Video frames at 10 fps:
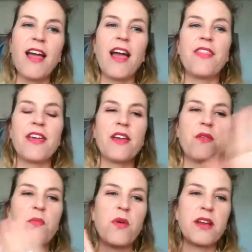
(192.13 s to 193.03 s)
And
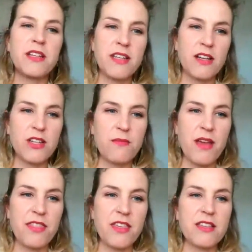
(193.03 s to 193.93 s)
then what induction
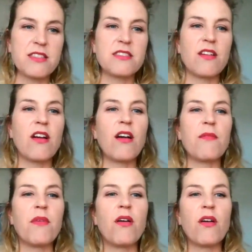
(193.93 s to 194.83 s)
methods
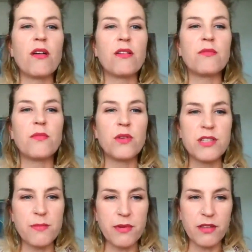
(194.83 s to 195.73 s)
are more
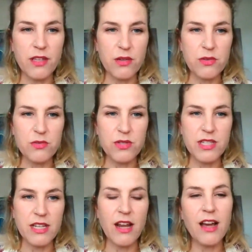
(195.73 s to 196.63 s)
typically
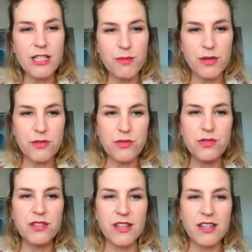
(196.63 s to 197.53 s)
used in
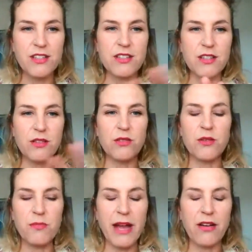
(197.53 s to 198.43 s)
hospitals? Just a little
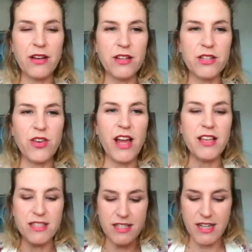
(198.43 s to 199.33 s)
compare and
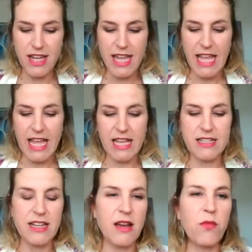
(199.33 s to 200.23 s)
contrast.
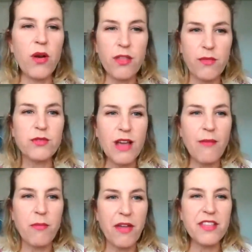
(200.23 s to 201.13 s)
And what are the most
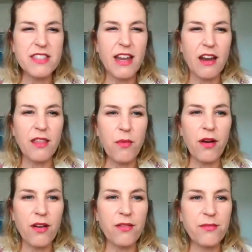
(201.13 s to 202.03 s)
common methods and how do they
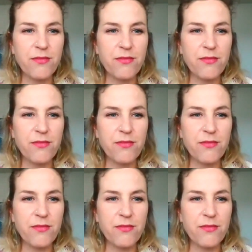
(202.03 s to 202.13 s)
work?